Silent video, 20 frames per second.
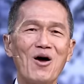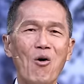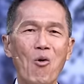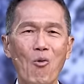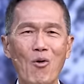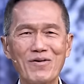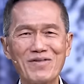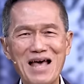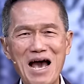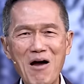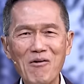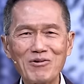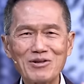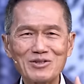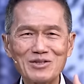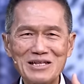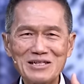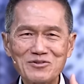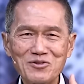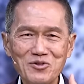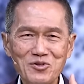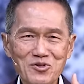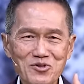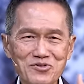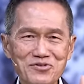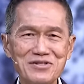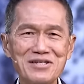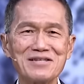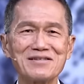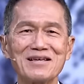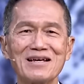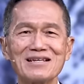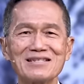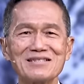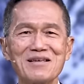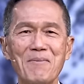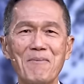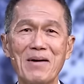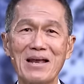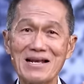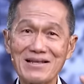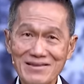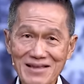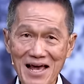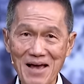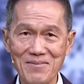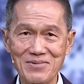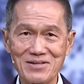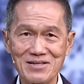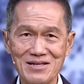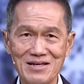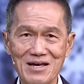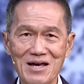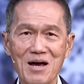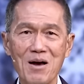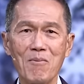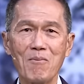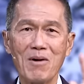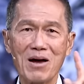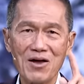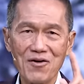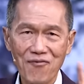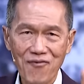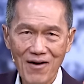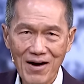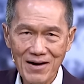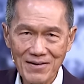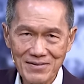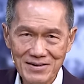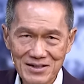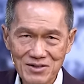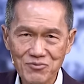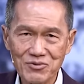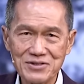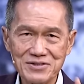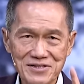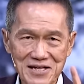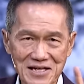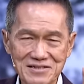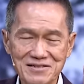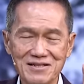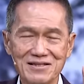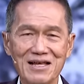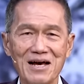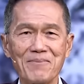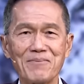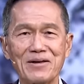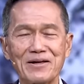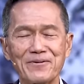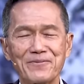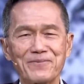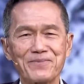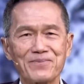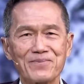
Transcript: When I will introduce Jesus, many times, my father will change the topic.